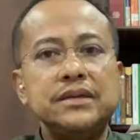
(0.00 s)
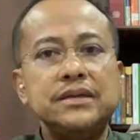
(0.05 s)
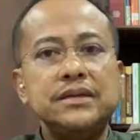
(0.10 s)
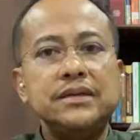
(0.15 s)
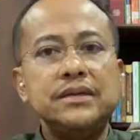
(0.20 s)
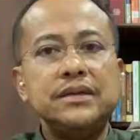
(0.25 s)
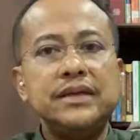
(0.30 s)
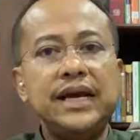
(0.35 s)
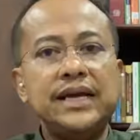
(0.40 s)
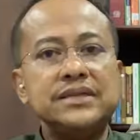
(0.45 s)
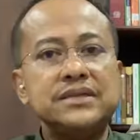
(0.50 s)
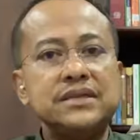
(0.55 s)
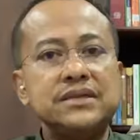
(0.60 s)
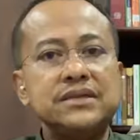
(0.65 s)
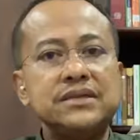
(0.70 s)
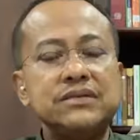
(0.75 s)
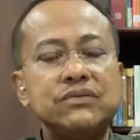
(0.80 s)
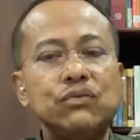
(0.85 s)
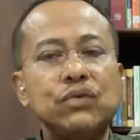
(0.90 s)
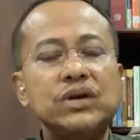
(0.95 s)

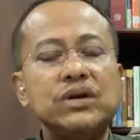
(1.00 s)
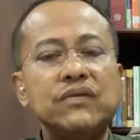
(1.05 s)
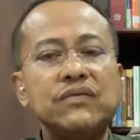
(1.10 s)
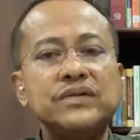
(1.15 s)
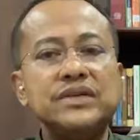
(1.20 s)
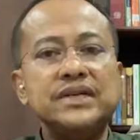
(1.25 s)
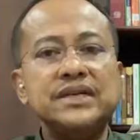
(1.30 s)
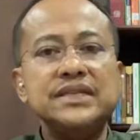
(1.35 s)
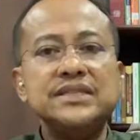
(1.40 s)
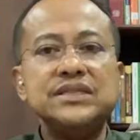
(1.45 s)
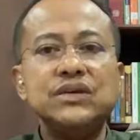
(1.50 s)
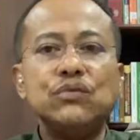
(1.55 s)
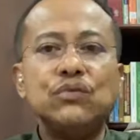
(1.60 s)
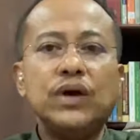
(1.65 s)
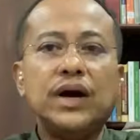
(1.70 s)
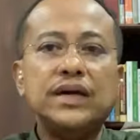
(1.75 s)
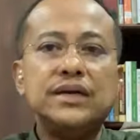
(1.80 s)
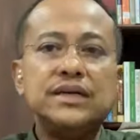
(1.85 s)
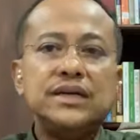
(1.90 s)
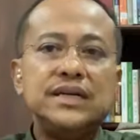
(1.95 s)
That's one of the reasons
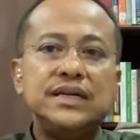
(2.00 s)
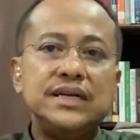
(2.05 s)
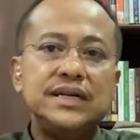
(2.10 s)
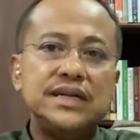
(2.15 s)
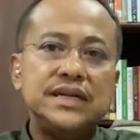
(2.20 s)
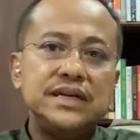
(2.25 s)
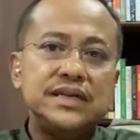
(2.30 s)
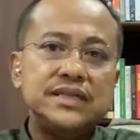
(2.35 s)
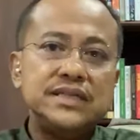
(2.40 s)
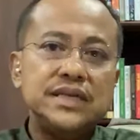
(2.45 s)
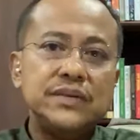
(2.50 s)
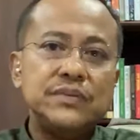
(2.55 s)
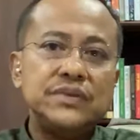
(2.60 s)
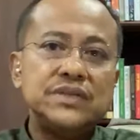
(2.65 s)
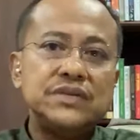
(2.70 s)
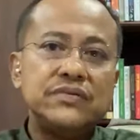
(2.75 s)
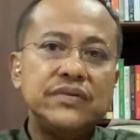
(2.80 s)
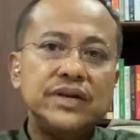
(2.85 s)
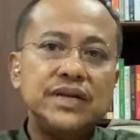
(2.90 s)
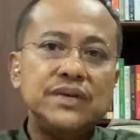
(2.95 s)
why the leadership is
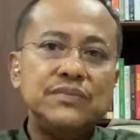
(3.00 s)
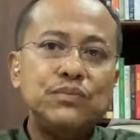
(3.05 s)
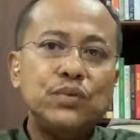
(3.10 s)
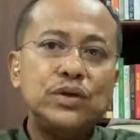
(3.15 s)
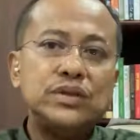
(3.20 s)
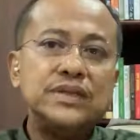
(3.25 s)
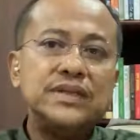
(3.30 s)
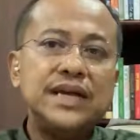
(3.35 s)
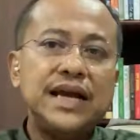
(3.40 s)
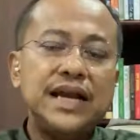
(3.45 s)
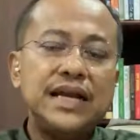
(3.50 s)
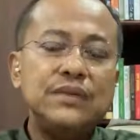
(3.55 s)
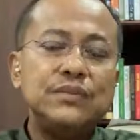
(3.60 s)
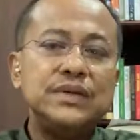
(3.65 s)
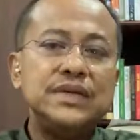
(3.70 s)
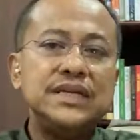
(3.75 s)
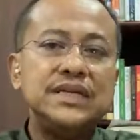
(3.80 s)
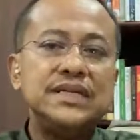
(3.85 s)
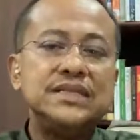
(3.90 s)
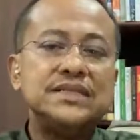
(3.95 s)
a very important element in